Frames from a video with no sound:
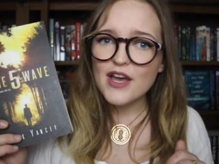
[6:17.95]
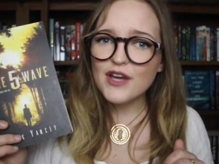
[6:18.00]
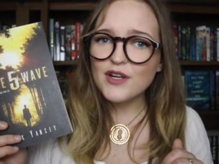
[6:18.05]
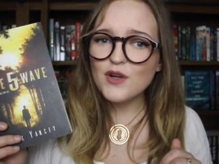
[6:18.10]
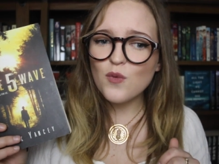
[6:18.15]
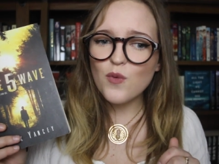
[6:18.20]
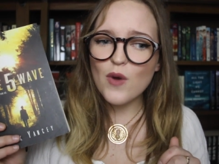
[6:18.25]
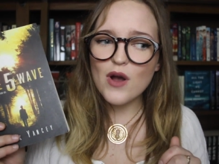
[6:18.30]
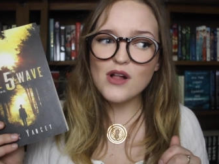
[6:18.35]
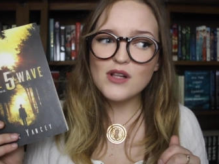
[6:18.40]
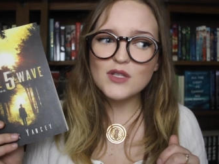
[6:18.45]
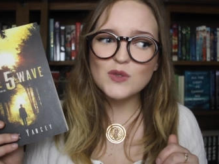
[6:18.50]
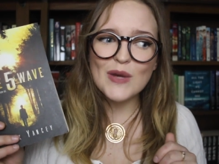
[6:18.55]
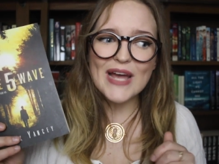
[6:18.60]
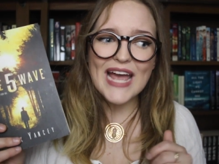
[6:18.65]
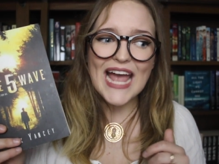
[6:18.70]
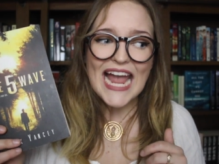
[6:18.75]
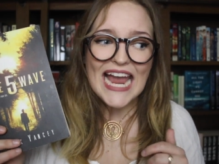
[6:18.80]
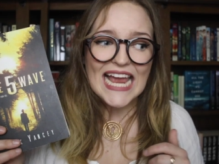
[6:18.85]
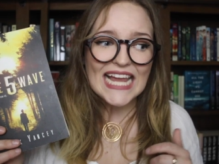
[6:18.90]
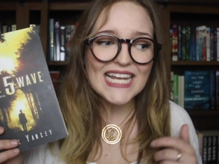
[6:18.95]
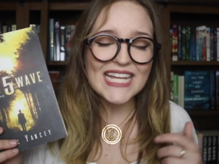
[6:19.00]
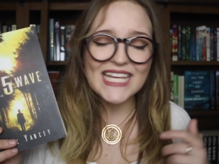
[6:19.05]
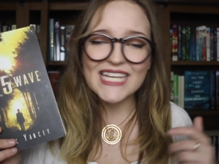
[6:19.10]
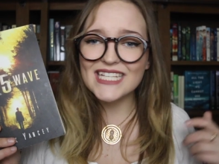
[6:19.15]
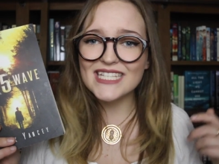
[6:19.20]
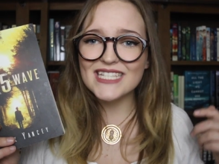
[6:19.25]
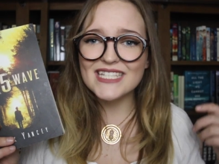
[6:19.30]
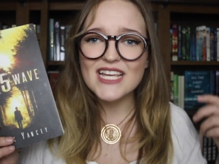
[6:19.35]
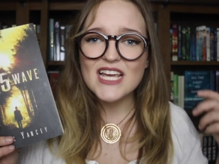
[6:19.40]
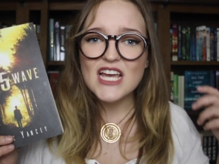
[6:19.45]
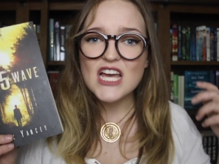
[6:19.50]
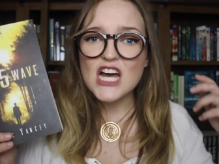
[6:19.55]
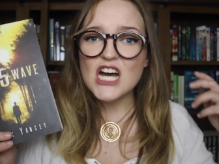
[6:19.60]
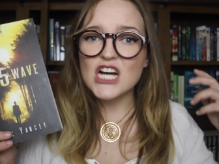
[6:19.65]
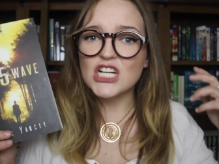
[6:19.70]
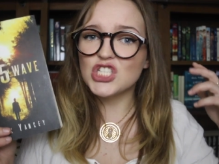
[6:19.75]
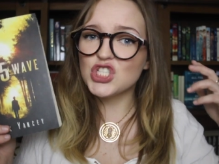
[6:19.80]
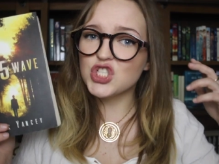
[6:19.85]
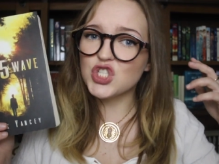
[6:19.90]
in a world where aliens
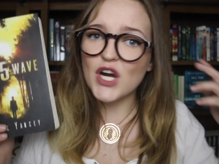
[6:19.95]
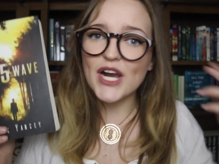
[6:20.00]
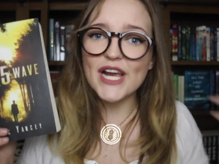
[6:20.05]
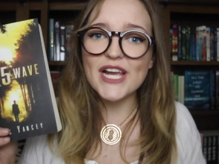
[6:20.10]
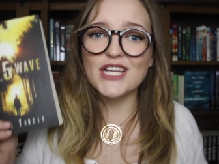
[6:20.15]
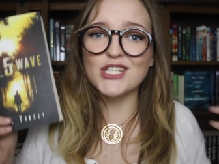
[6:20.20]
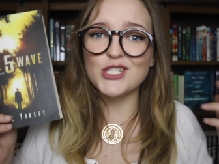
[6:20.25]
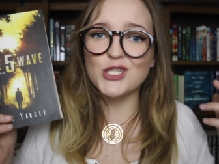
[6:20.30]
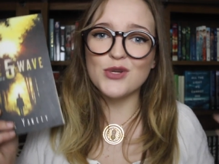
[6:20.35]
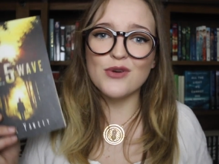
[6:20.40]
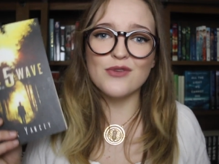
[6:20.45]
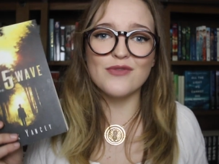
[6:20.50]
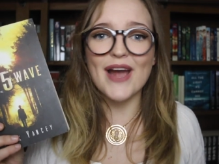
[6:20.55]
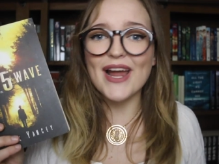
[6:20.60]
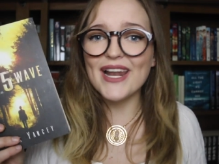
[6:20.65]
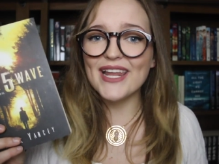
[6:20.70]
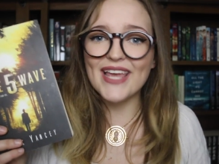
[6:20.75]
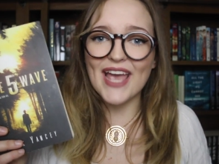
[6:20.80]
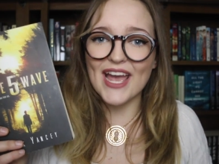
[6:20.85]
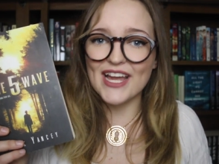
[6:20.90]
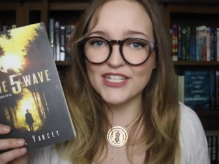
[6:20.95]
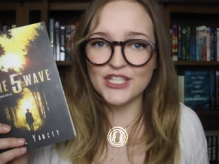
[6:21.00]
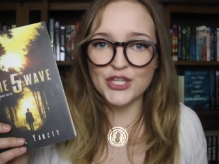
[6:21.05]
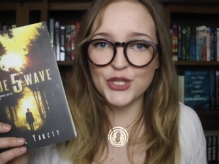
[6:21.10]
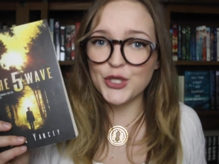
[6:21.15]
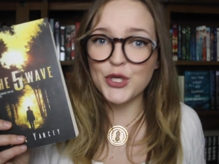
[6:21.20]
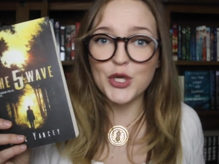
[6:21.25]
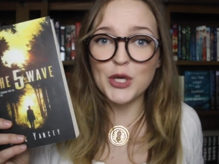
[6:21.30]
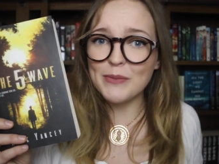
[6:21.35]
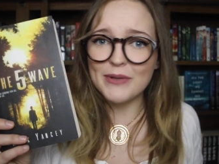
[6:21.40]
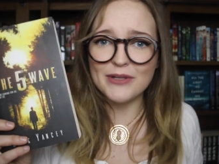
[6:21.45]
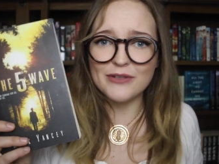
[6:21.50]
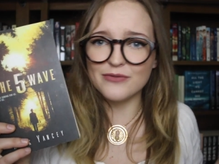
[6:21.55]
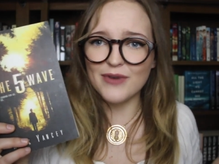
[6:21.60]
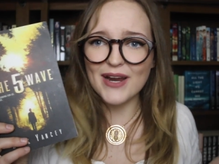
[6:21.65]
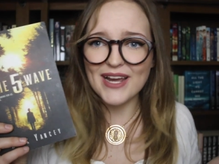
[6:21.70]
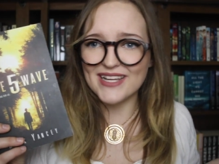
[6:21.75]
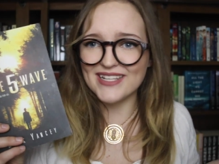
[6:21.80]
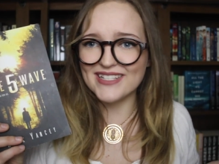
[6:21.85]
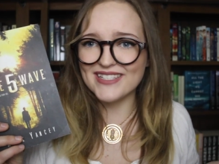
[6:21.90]
are trying to eradicate the human
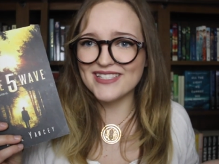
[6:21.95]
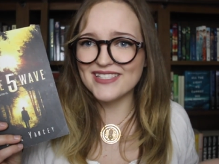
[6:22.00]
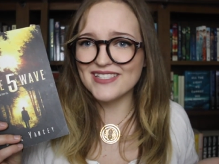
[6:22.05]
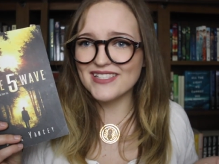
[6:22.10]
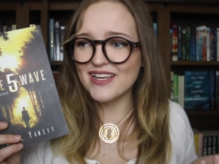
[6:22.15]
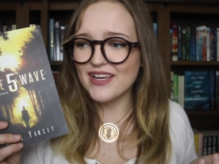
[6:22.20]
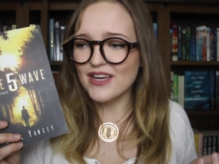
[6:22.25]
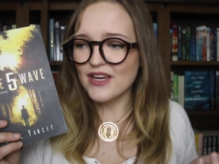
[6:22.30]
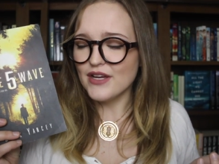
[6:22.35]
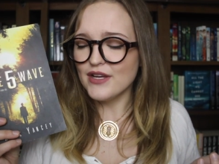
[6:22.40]
race.